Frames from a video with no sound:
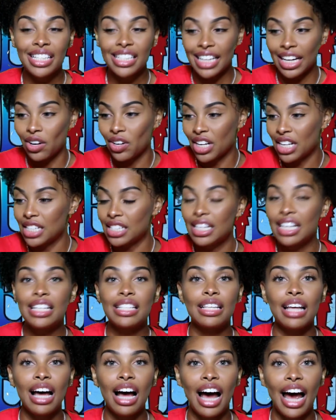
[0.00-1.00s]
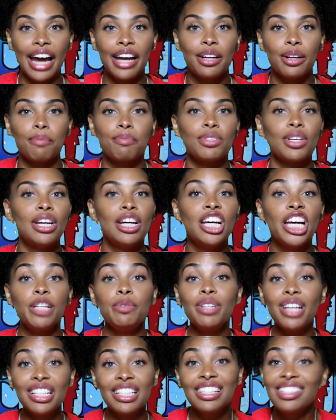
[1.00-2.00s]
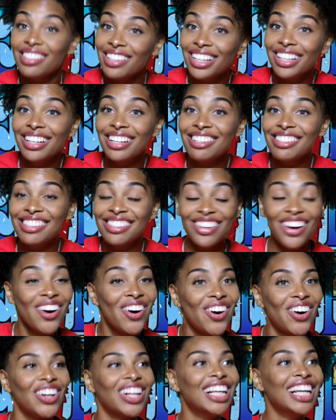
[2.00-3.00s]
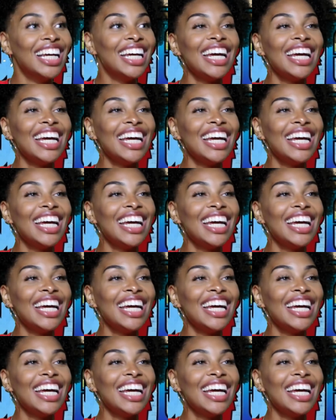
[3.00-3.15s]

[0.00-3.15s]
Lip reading: like on his items. It's because he stuck it in his skull.